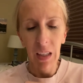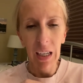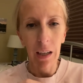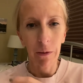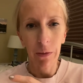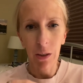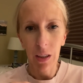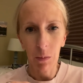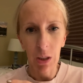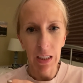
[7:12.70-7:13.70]
If for
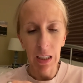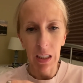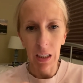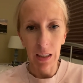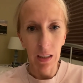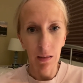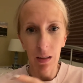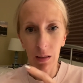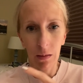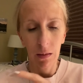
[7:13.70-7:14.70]
some reason it
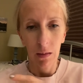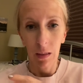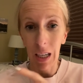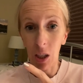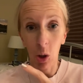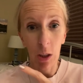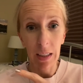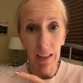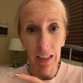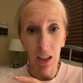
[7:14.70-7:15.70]
doesn't
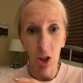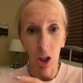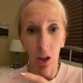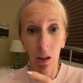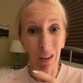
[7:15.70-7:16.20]
increase like it should,